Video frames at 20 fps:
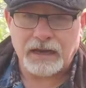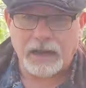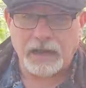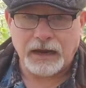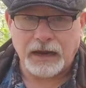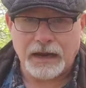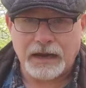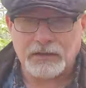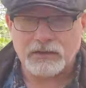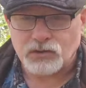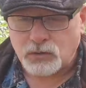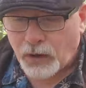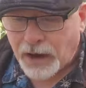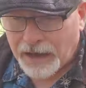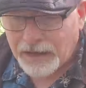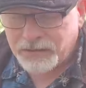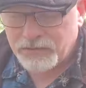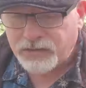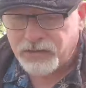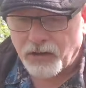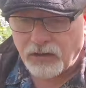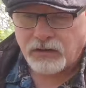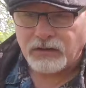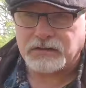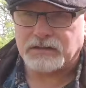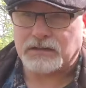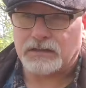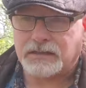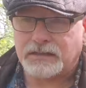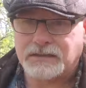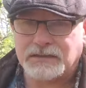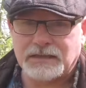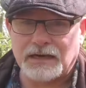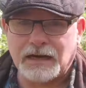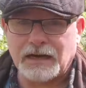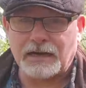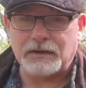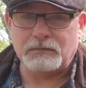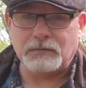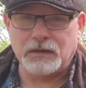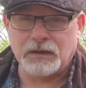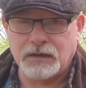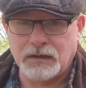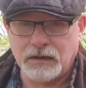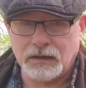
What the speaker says: And so I thought at the time